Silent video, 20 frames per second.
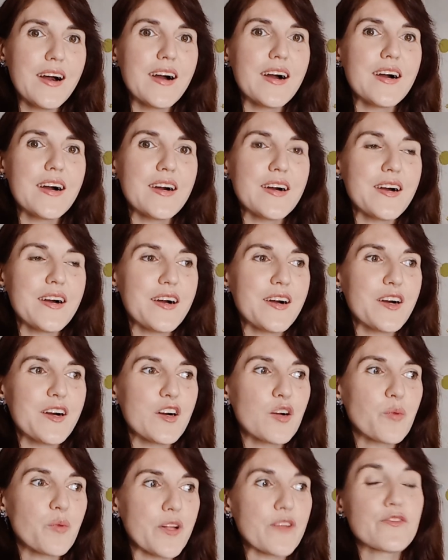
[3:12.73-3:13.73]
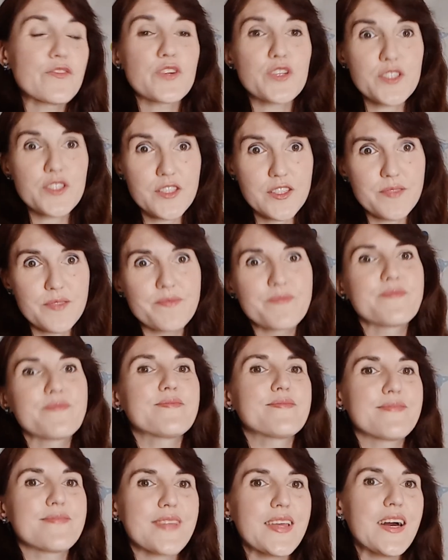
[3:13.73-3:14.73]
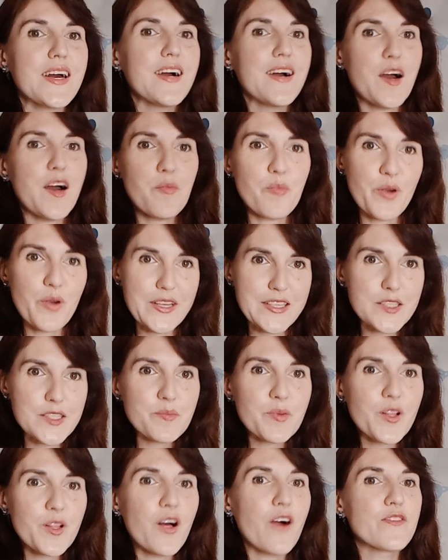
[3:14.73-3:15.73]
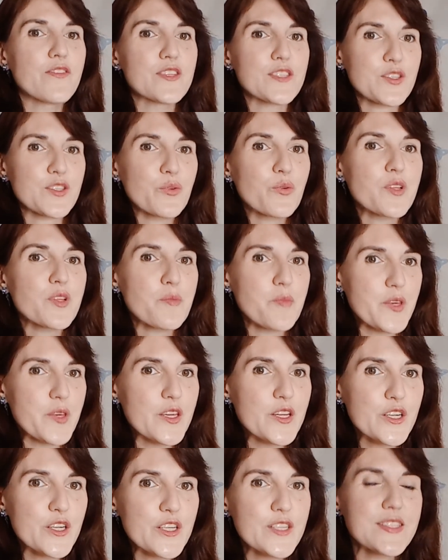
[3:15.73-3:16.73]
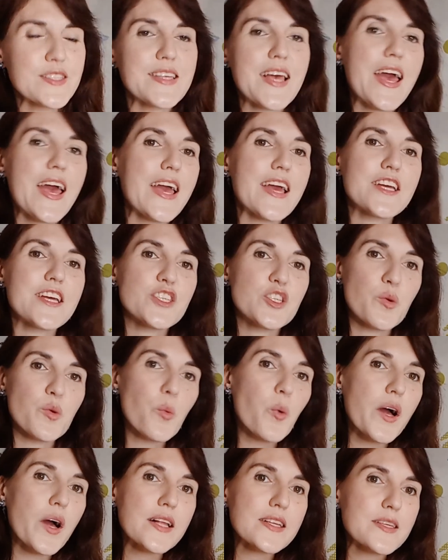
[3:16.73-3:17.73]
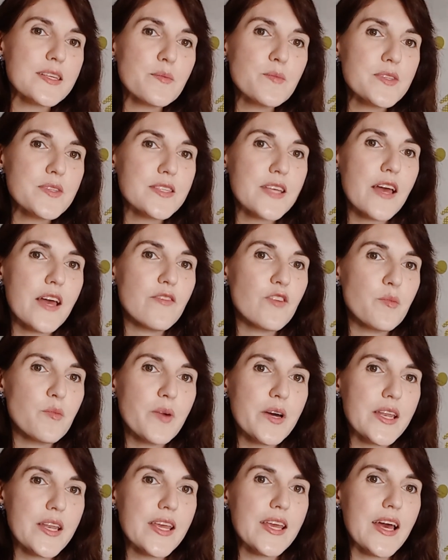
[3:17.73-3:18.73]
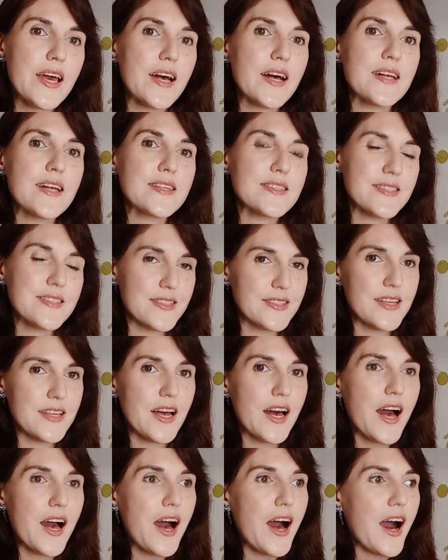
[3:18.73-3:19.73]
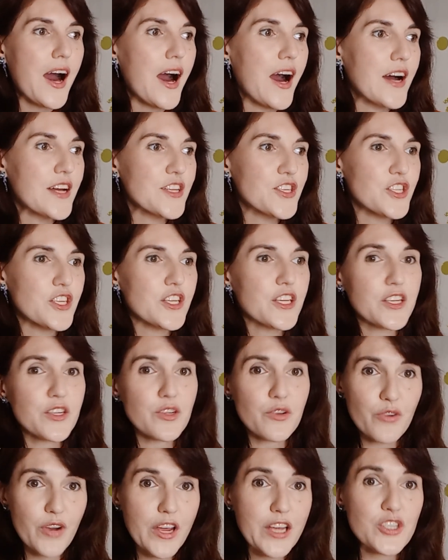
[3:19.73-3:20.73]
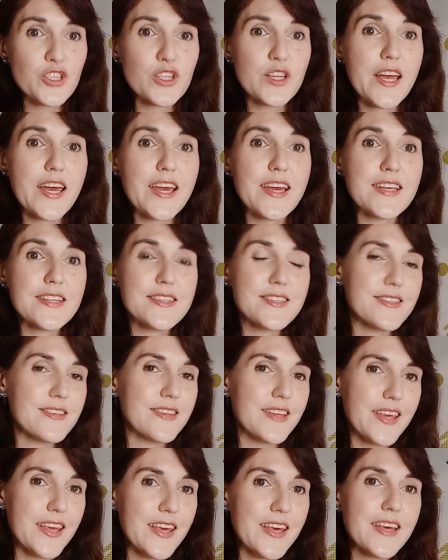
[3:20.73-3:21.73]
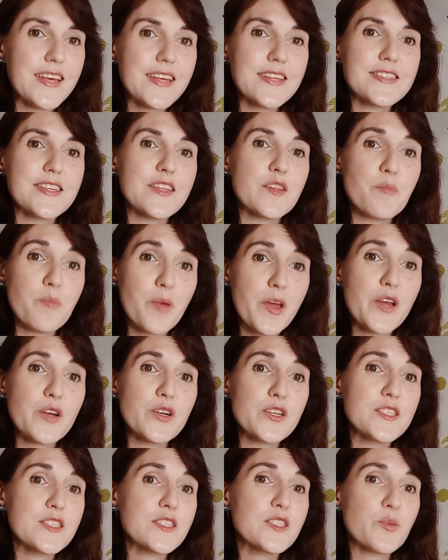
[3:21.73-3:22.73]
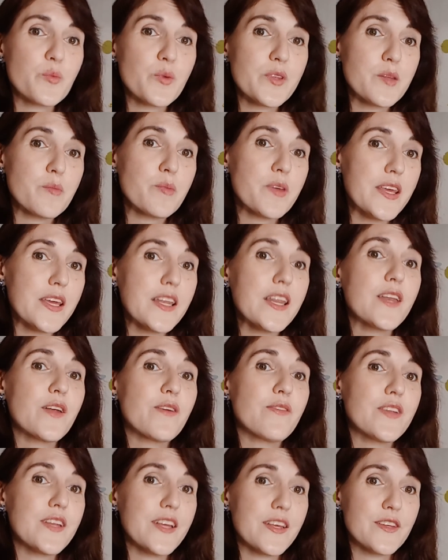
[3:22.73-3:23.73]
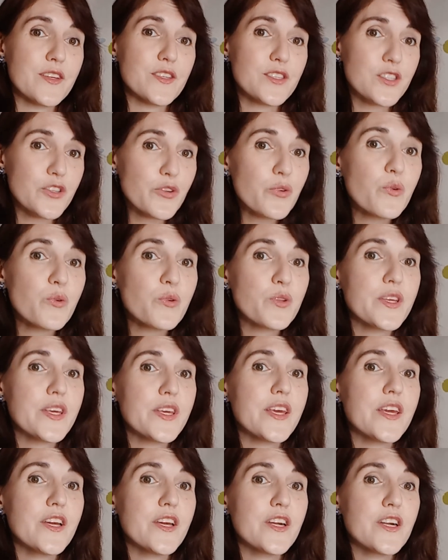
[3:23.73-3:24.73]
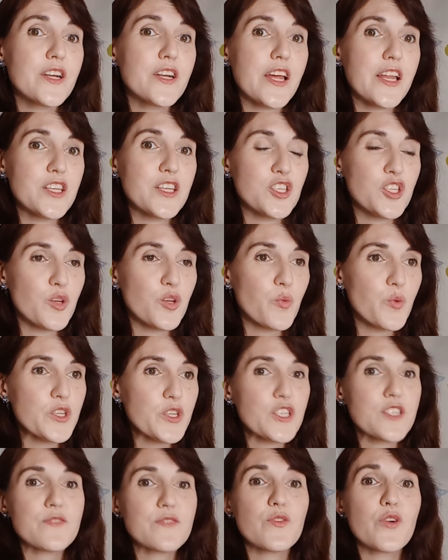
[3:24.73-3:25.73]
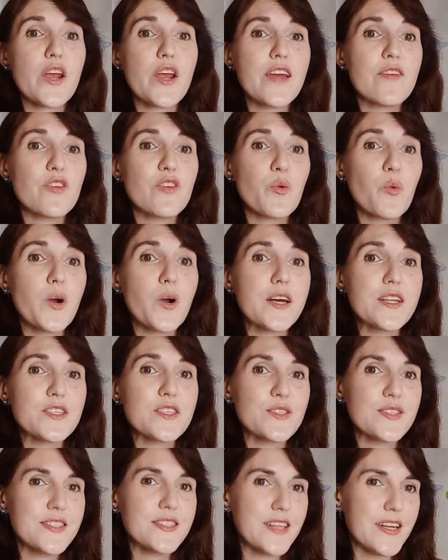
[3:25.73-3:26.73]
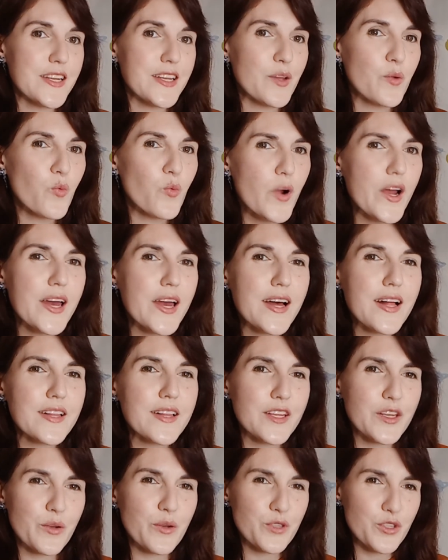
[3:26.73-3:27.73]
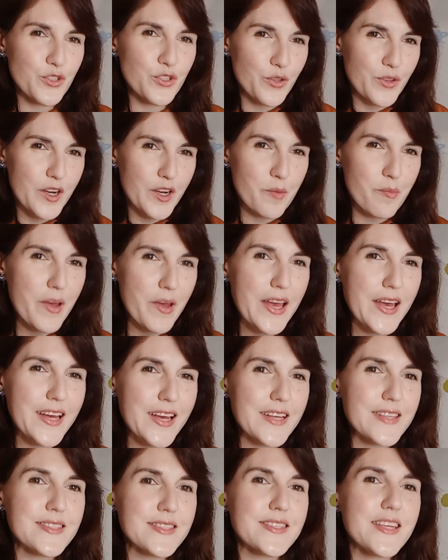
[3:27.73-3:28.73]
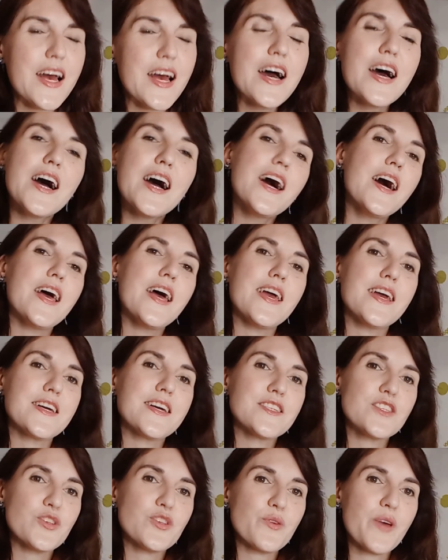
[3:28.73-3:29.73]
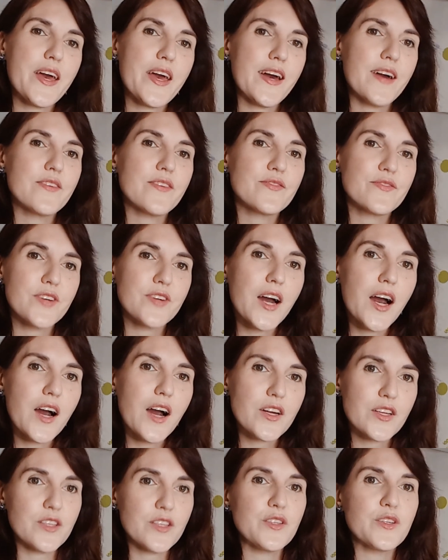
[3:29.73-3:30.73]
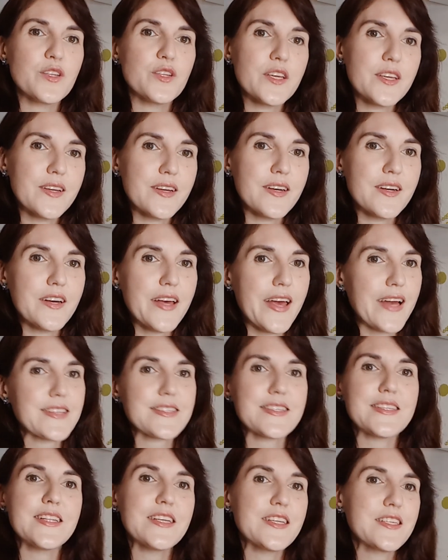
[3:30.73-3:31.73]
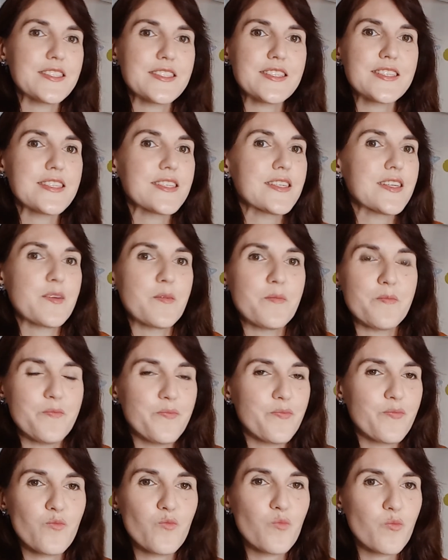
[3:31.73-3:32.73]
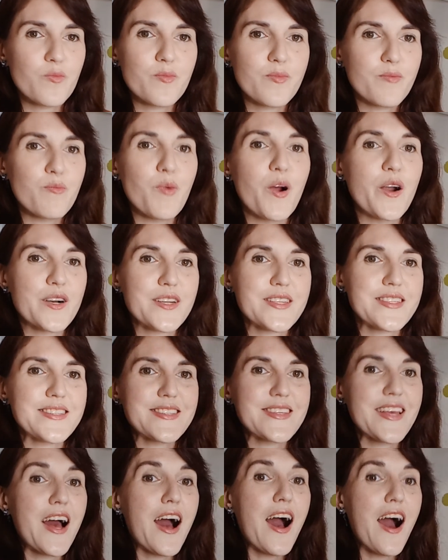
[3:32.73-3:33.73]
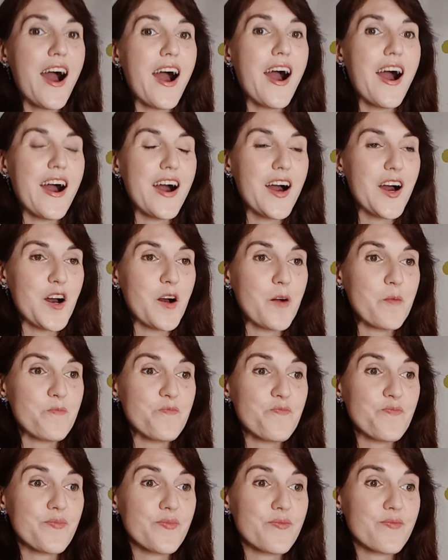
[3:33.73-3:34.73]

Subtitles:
Well, first, a principal of the school appears and she welcomes everybody else. She congratulates the kids and the parents with the beginning of another school year, and she wishes for everyone to study well, to do their best and to have good, excellent marks. Then